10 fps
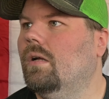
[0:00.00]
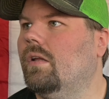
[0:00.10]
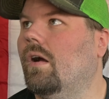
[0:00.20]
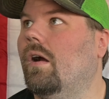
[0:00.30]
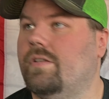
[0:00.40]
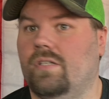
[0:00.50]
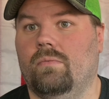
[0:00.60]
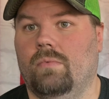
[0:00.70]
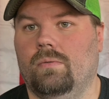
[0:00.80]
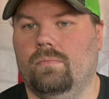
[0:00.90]
There are
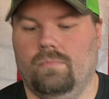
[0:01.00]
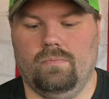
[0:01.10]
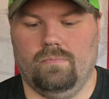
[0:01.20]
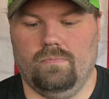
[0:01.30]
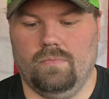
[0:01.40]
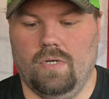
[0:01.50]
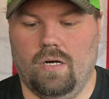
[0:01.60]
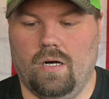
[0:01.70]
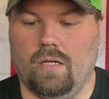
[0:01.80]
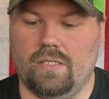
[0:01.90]
some
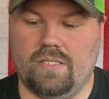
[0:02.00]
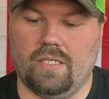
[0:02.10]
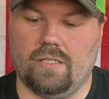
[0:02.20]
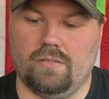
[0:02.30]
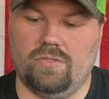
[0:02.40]
Ugly Stick